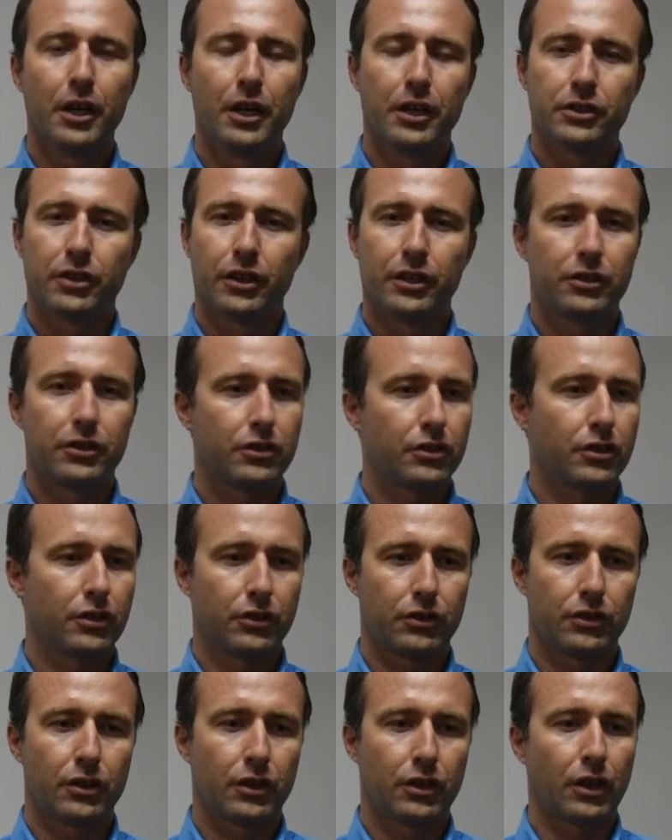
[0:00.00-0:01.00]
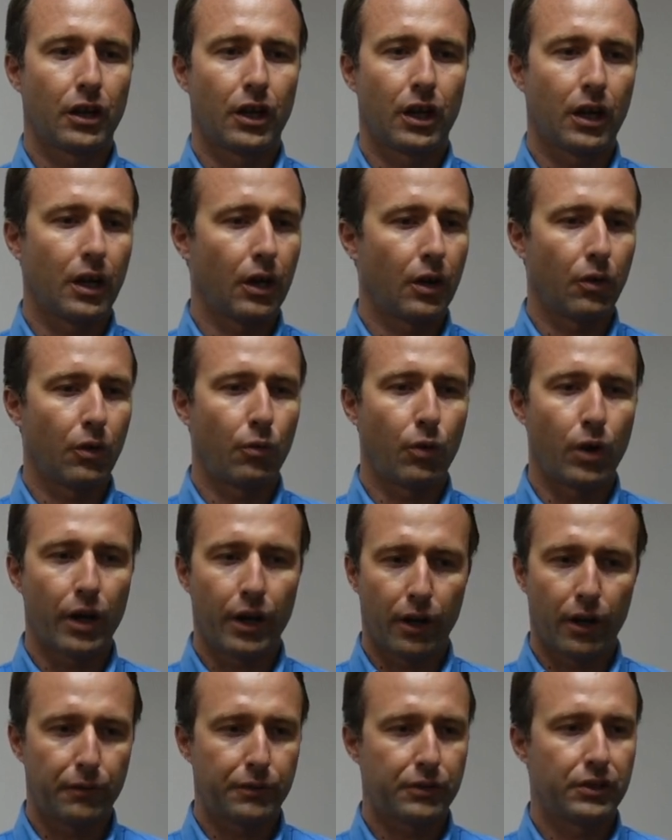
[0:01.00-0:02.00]
So it's just not a
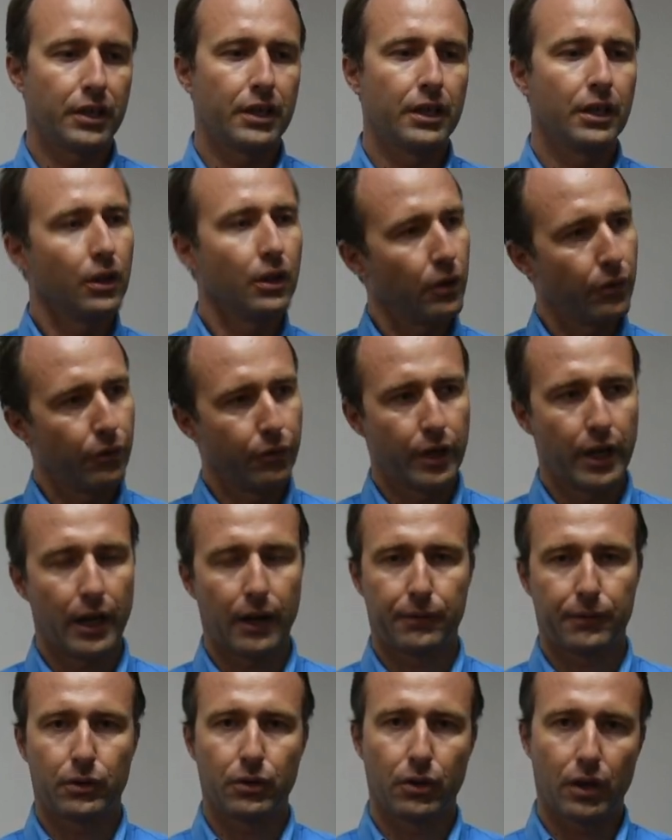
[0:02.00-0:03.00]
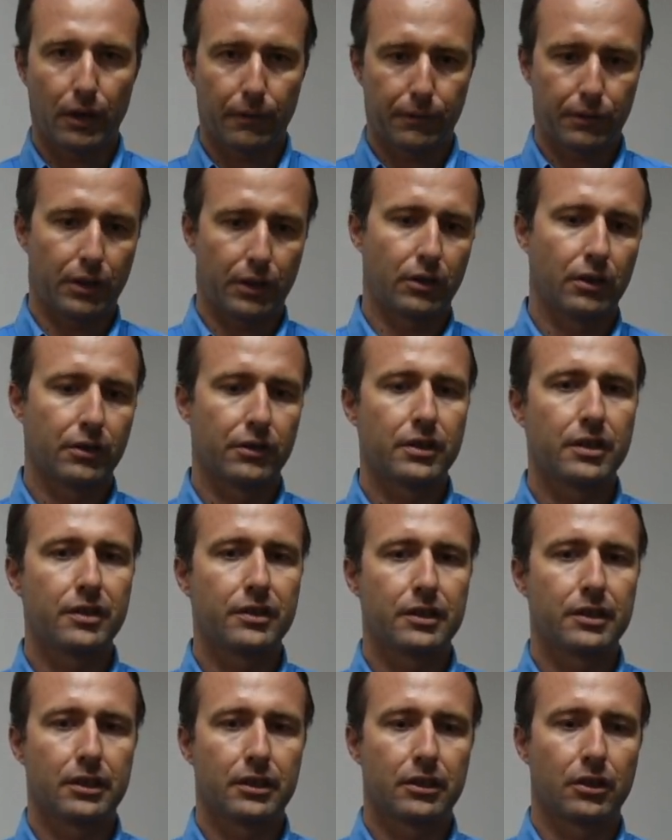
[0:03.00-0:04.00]
one-off thing. We have to have the
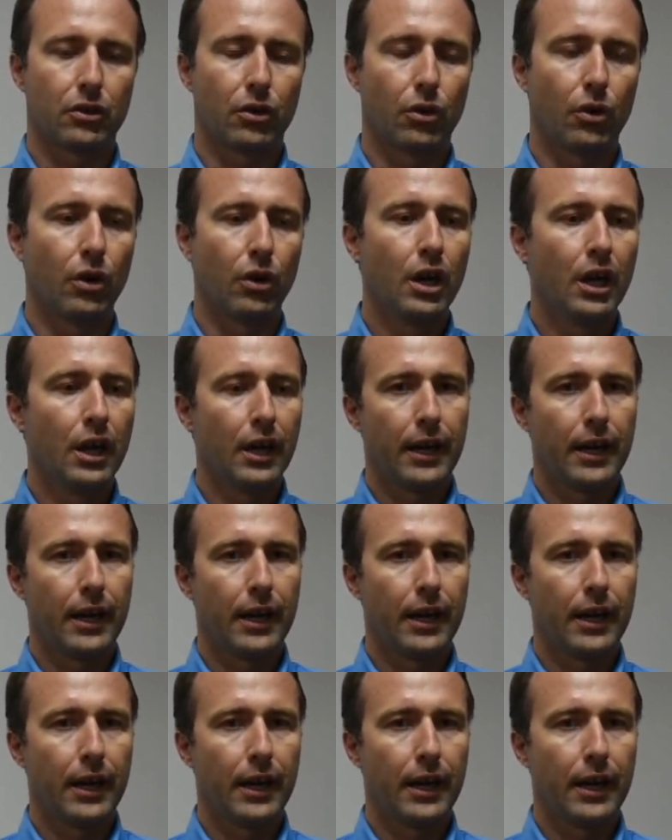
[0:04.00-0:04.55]
consistent grow.